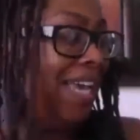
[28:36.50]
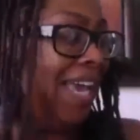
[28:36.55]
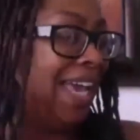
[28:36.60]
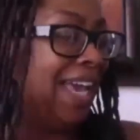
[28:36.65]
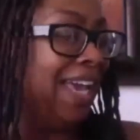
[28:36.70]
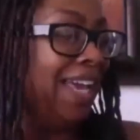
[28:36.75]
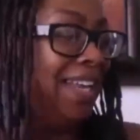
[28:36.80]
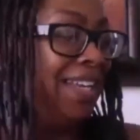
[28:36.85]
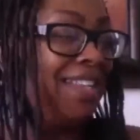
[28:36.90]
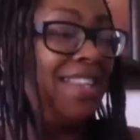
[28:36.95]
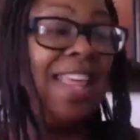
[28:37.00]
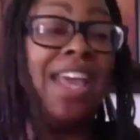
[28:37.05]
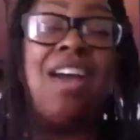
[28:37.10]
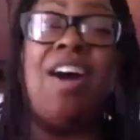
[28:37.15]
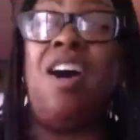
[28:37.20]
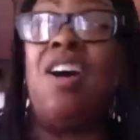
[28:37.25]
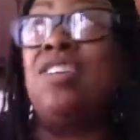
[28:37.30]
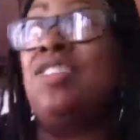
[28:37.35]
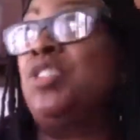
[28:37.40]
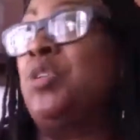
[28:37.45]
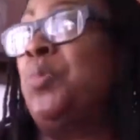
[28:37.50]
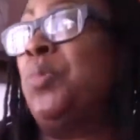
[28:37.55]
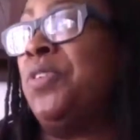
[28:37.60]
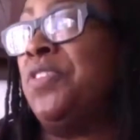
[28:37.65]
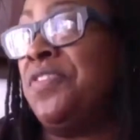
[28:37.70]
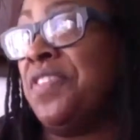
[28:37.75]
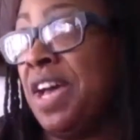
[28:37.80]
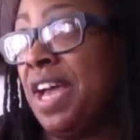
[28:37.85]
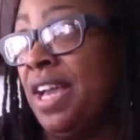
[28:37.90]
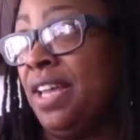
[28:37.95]
And they also
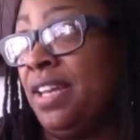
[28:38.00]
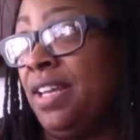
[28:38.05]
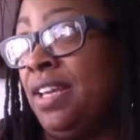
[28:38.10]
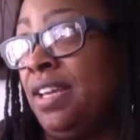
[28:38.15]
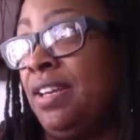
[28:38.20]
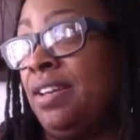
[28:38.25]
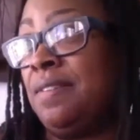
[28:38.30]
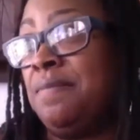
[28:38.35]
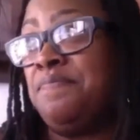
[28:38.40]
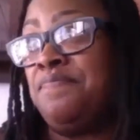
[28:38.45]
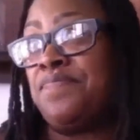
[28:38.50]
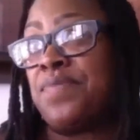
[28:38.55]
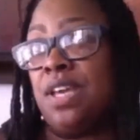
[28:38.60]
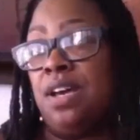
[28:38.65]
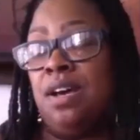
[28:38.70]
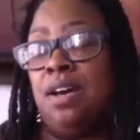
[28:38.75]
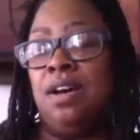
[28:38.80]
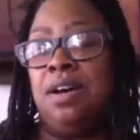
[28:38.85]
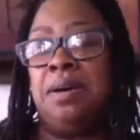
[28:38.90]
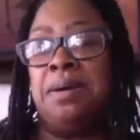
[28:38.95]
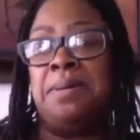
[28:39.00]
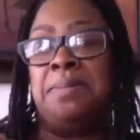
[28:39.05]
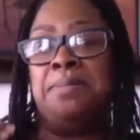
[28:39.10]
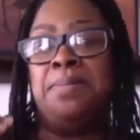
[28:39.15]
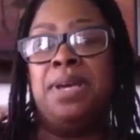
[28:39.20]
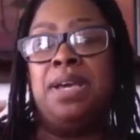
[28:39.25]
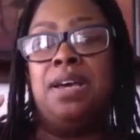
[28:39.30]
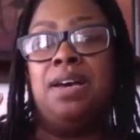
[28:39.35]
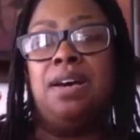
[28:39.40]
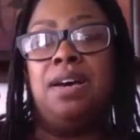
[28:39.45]
provided
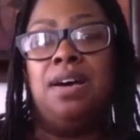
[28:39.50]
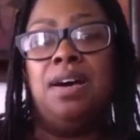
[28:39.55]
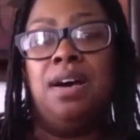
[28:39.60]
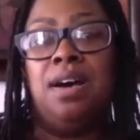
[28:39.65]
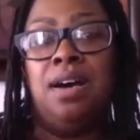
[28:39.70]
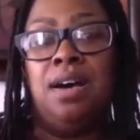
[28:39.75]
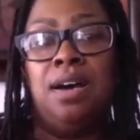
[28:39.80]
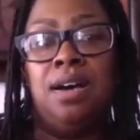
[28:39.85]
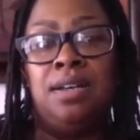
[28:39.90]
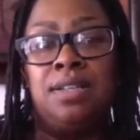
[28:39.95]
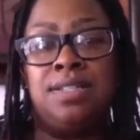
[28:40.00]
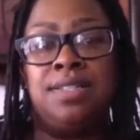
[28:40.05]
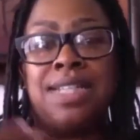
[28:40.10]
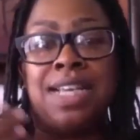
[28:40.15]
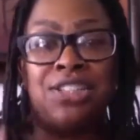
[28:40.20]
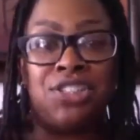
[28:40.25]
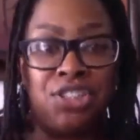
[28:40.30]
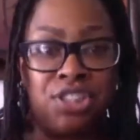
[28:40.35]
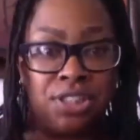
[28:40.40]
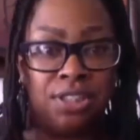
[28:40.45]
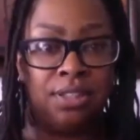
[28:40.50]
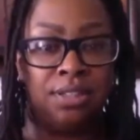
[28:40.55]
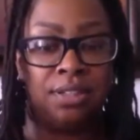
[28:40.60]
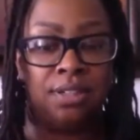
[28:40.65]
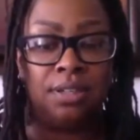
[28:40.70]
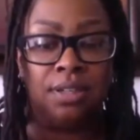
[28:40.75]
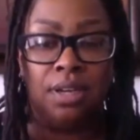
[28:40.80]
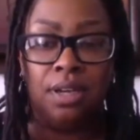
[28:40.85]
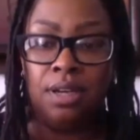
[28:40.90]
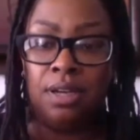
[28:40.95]
a
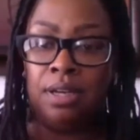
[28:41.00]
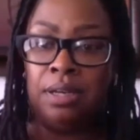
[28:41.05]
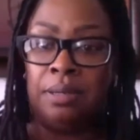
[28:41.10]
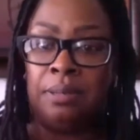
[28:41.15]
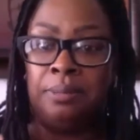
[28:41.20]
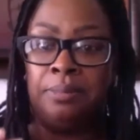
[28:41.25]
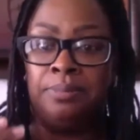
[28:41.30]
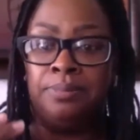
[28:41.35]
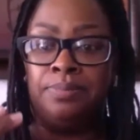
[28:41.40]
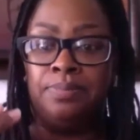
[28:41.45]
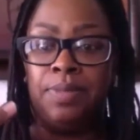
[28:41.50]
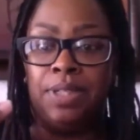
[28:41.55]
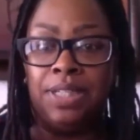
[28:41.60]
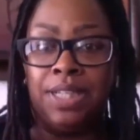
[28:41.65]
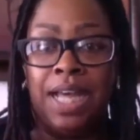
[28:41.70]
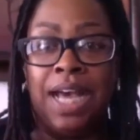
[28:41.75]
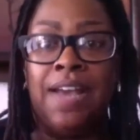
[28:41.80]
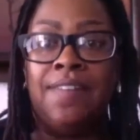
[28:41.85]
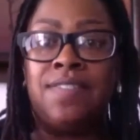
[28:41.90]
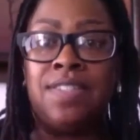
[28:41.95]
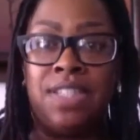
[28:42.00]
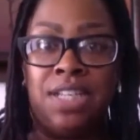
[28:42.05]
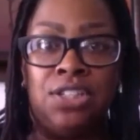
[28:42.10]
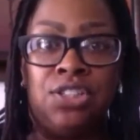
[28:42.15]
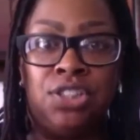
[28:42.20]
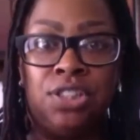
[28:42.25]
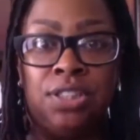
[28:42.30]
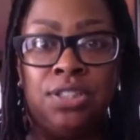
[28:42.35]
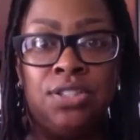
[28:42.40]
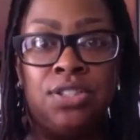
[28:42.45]
session, live
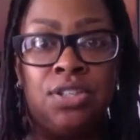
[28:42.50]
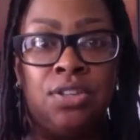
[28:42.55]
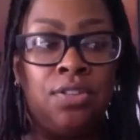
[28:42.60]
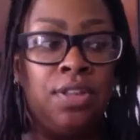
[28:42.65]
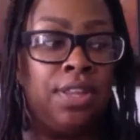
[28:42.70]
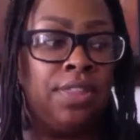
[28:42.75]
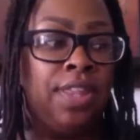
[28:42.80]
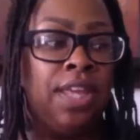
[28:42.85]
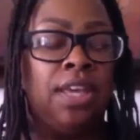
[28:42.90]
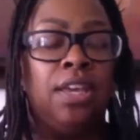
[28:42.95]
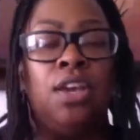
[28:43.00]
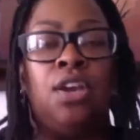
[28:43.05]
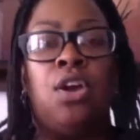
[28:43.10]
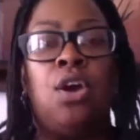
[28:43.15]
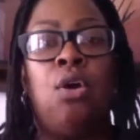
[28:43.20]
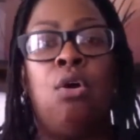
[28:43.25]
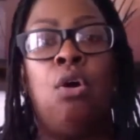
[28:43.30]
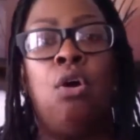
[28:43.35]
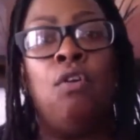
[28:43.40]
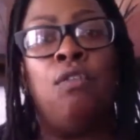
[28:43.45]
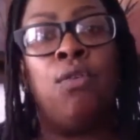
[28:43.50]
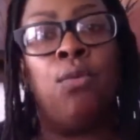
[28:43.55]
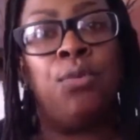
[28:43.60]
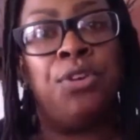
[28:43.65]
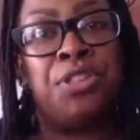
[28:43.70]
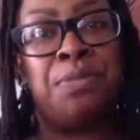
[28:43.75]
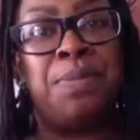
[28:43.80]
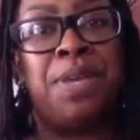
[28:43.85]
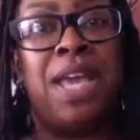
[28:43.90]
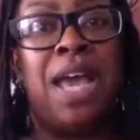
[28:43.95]
session, so that they can go over
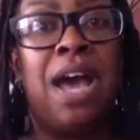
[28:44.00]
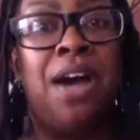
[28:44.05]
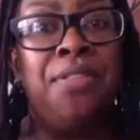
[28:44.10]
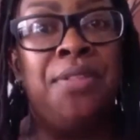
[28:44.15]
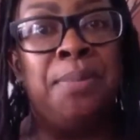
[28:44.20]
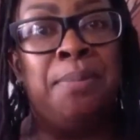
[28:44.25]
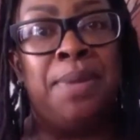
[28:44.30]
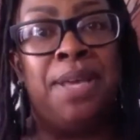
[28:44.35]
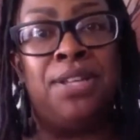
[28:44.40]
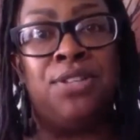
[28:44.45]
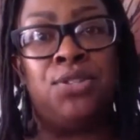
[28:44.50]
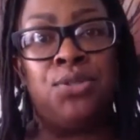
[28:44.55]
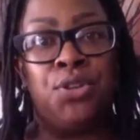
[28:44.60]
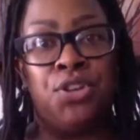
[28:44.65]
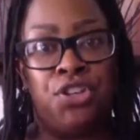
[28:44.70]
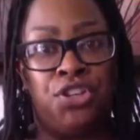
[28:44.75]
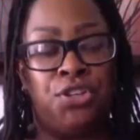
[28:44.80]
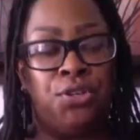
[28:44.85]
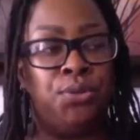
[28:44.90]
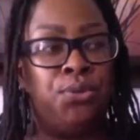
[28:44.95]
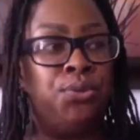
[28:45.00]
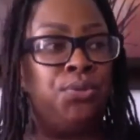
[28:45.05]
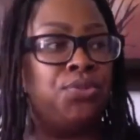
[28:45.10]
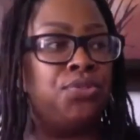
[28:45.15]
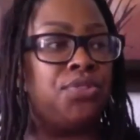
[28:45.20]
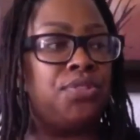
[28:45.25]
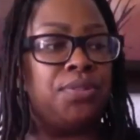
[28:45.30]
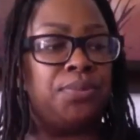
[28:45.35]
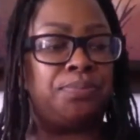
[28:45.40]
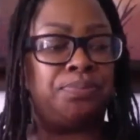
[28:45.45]
with me how the meds were
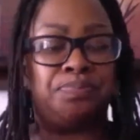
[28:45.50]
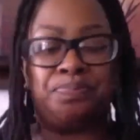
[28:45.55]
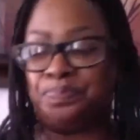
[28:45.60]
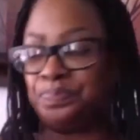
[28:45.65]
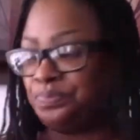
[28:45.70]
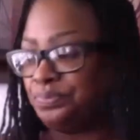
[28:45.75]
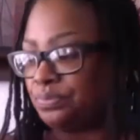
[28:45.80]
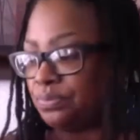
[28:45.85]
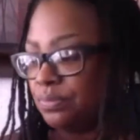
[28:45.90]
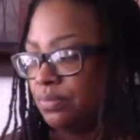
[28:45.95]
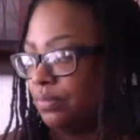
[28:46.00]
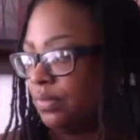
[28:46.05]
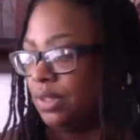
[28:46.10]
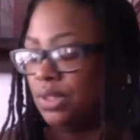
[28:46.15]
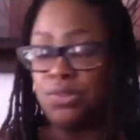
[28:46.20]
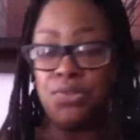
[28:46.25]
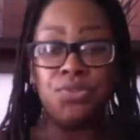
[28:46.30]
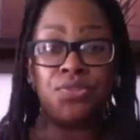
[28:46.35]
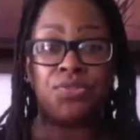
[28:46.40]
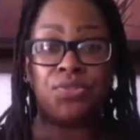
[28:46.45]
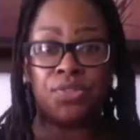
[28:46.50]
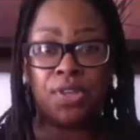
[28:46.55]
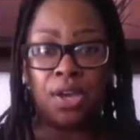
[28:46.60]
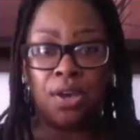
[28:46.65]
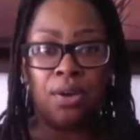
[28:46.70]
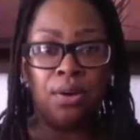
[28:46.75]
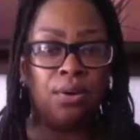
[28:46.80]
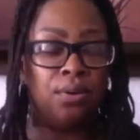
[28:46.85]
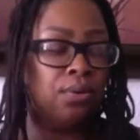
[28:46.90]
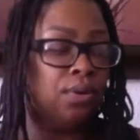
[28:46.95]
used.
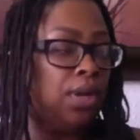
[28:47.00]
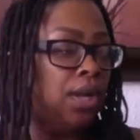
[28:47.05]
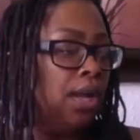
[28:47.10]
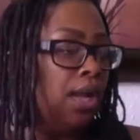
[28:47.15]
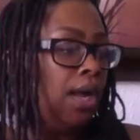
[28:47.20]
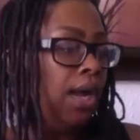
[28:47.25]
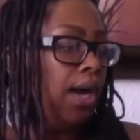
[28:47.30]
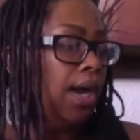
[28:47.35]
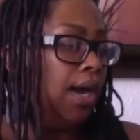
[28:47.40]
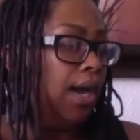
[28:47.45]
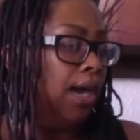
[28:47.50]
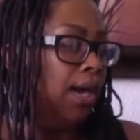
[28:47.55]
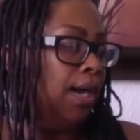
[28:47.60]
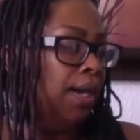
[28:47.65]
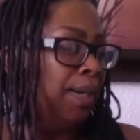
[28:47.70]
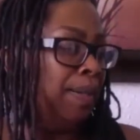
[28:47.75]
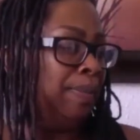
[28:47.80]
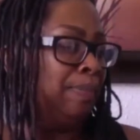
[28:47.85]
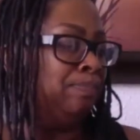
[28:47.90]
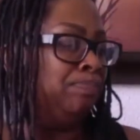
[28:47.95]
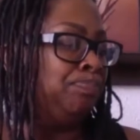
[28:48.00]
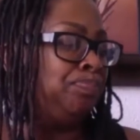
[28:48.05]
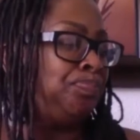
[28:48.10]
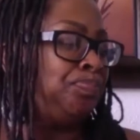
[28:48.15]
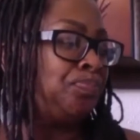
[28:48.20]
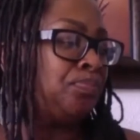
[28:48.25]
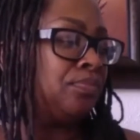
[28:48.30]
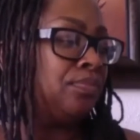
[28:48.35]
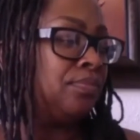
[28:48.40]
So I'm